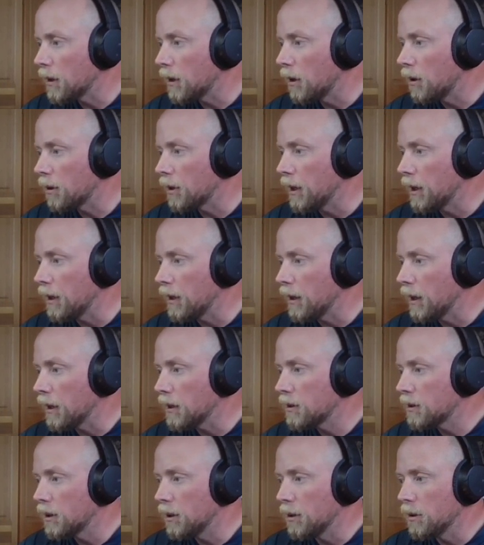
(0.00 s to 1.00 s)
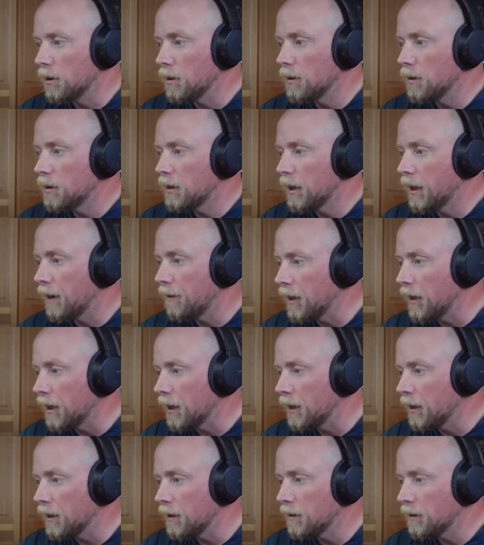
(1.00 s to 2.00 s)
okay, yeah, so have
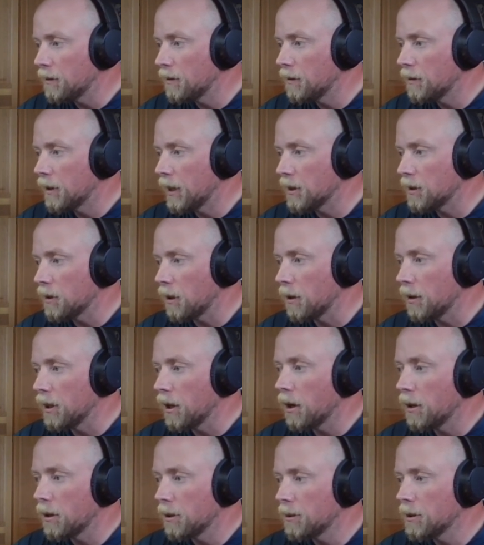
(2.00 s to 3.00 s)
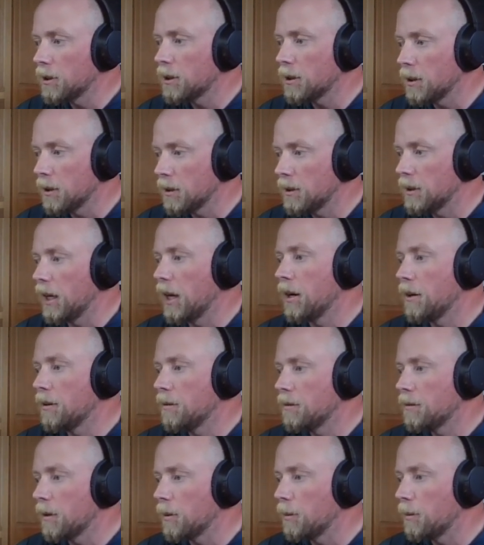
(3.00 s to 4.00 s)
they, has our auto insurance, yeah,
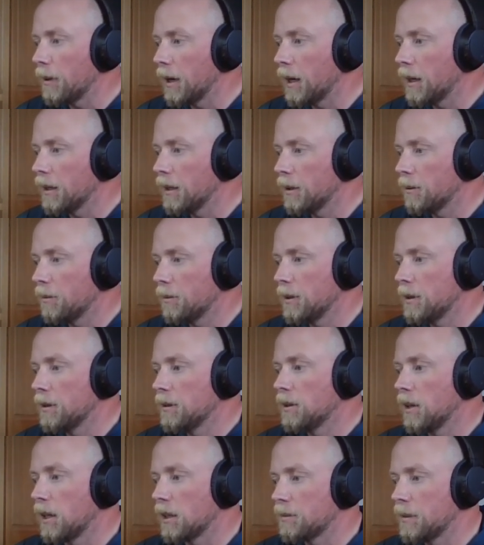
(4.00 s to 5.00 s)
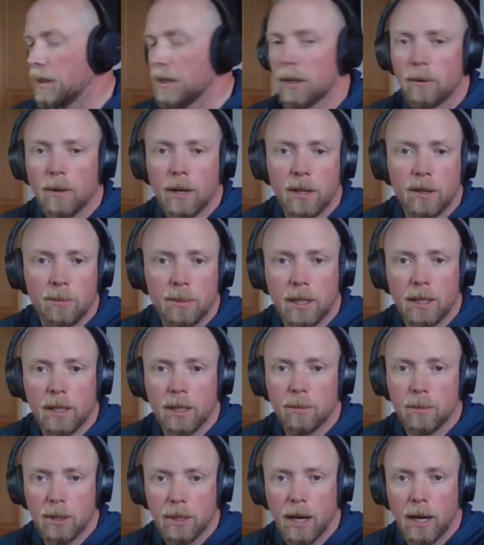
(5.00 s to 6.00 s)
Farmer Brad, uh, we talked about that right at the
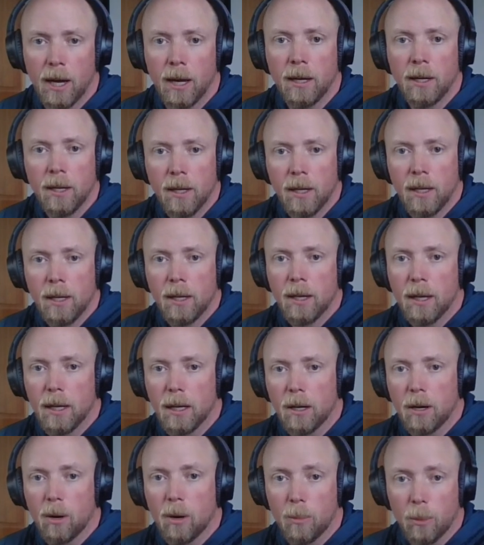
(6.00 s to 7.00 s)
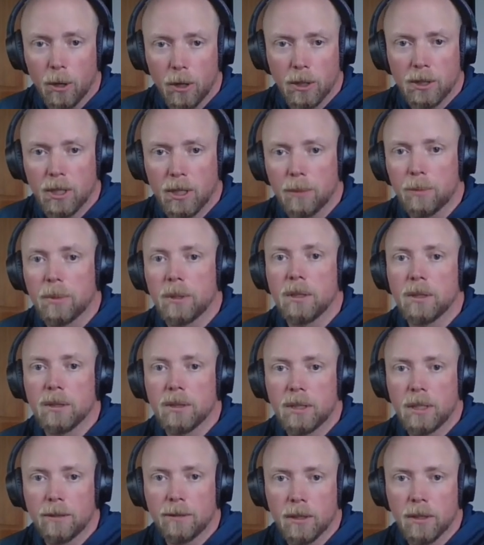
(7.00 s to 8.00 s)
beginning, but yeah, uh, our mortgage company has
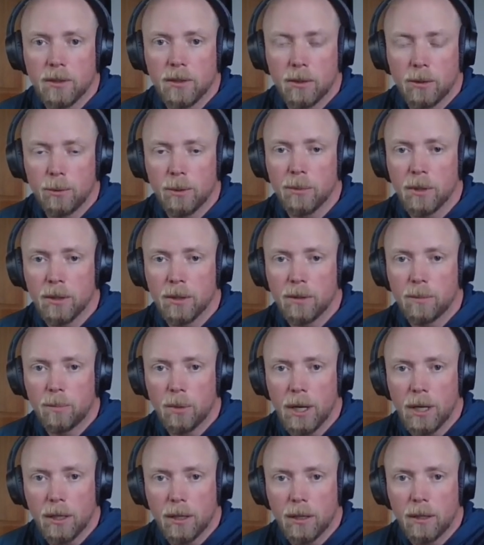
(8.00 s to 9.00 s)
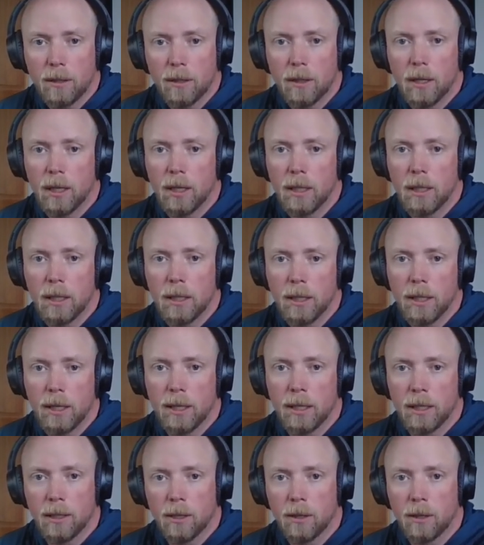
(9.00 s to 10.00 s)
given us three-month break, uh,
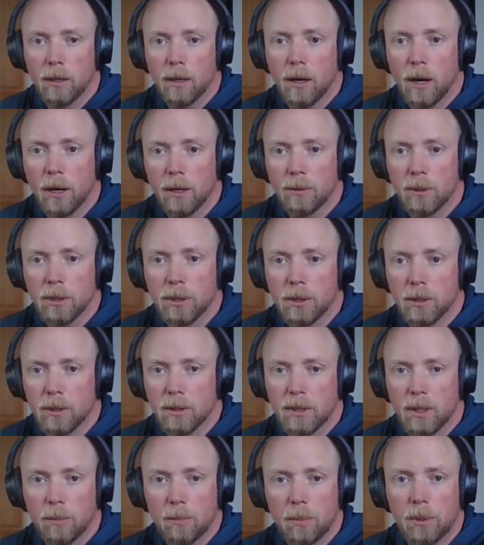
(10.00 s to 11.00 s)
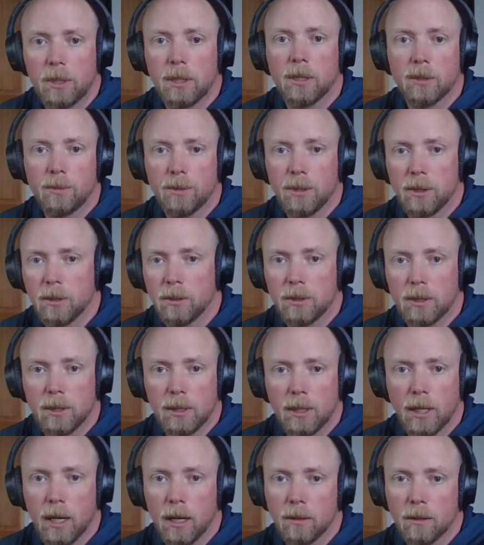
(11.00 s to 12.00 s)
and our auto insurance company has reduced it
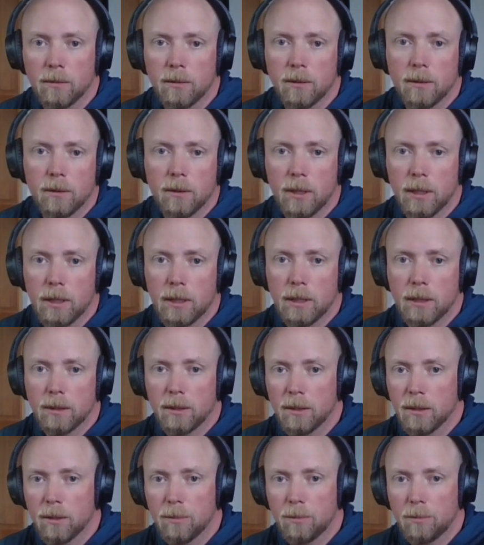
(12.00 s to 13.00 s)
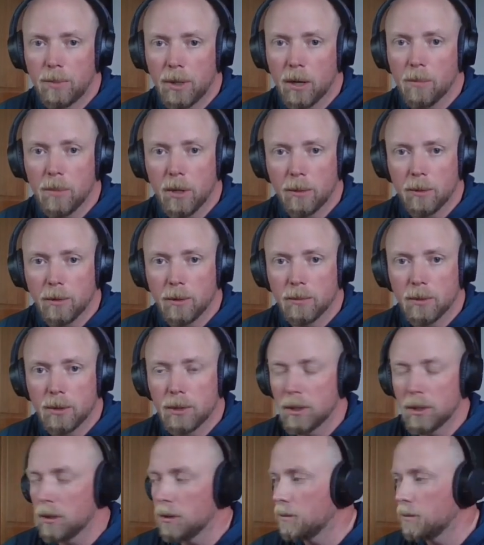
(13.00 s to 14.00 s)
down uh, to the bare minimum,
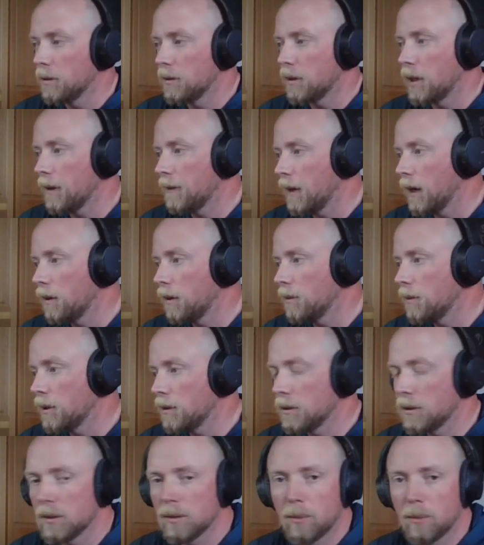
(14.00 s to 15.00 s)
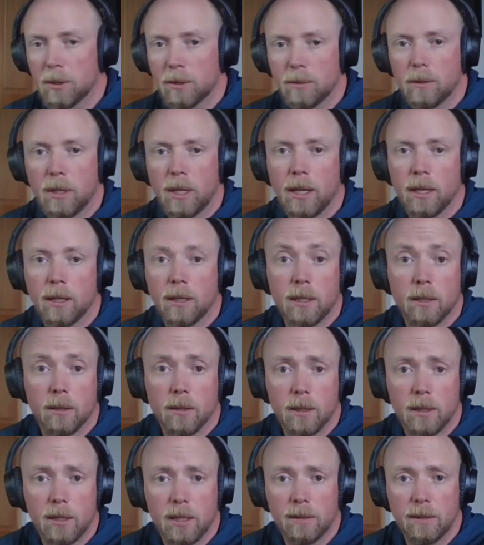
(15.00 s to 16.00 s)
so we've got that reduced as much as we can. Killed
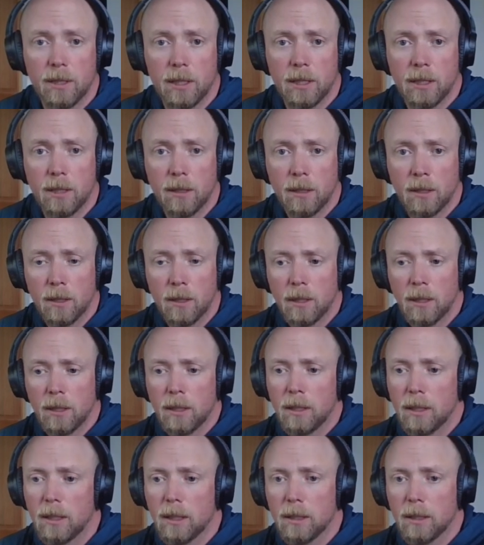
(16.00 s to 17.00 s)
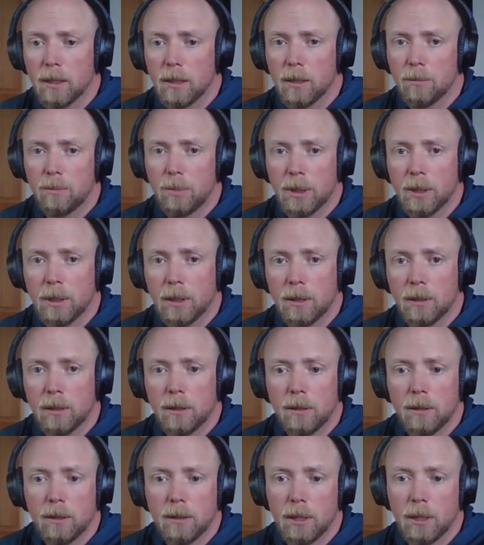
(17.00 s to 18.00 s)
the TV
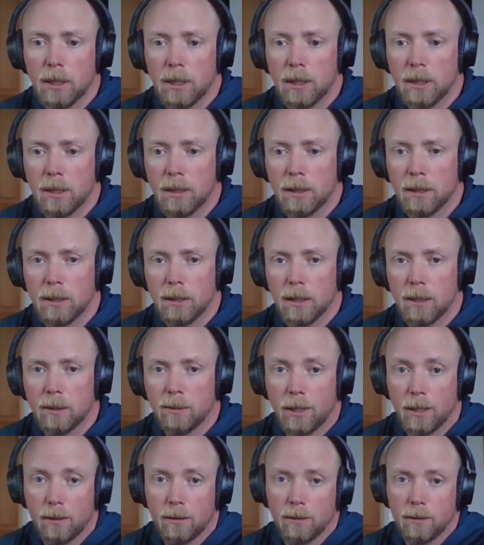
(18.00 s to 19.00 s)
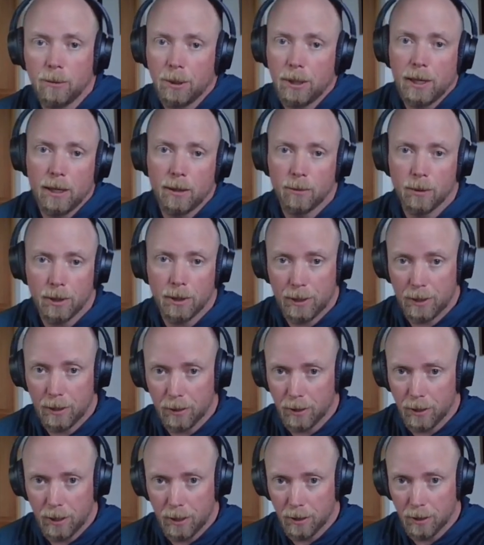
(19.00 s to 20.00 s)
bill, and uh, we, can't really
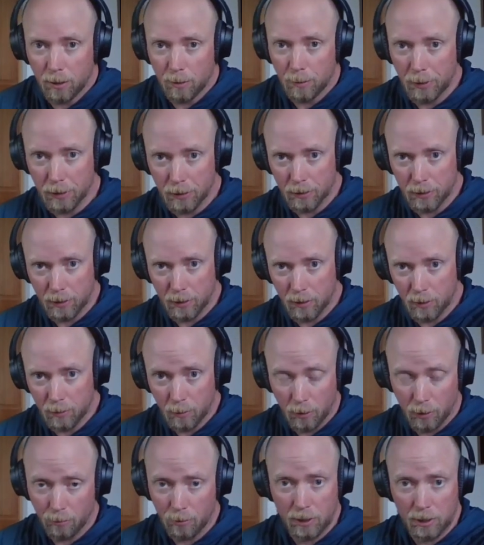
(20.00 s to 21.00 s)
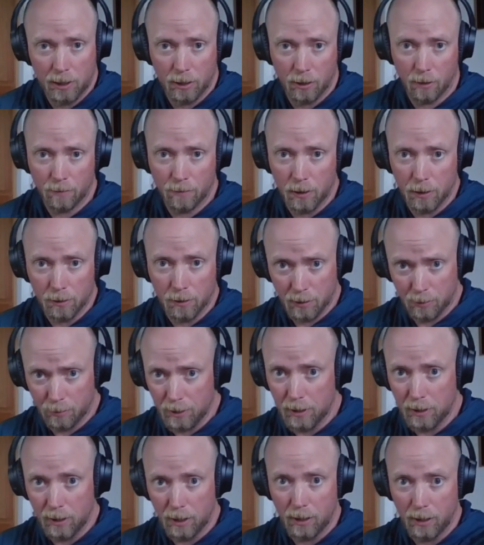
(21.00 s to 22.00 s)
kill any other bills at this point. We need our phones, we
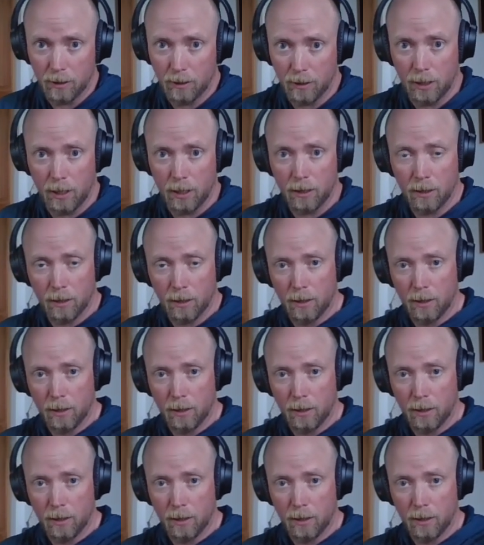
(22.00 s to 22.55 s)
need the internet,